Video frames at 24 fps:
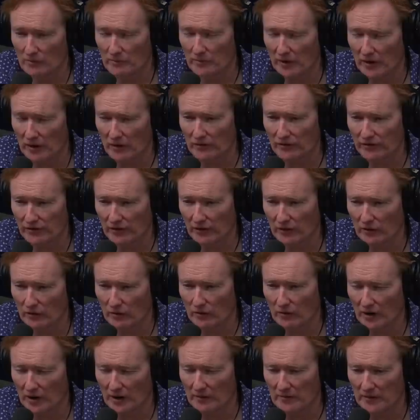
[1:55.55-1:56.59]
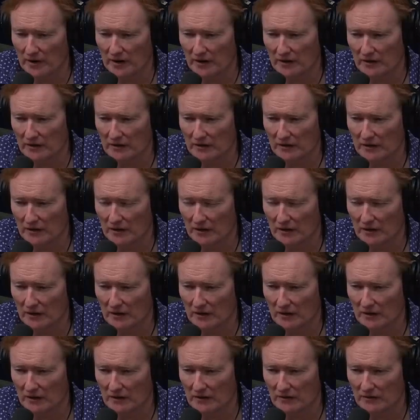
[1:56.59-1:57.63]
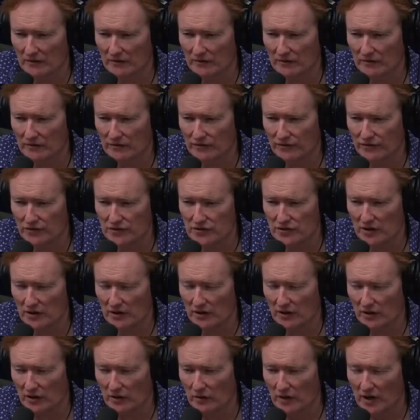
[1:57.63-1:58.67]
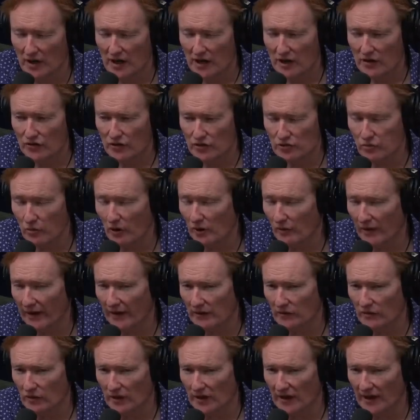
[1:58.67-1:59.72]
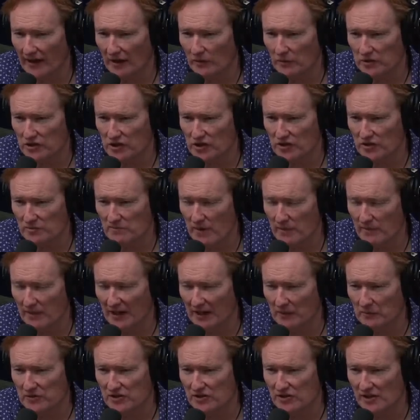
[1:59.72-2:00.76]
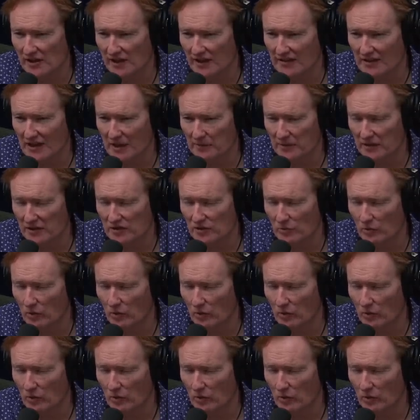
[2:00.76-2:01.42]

but also, I mean, uh, for you know, there's one way to look at it, which is maybe he was saying that because he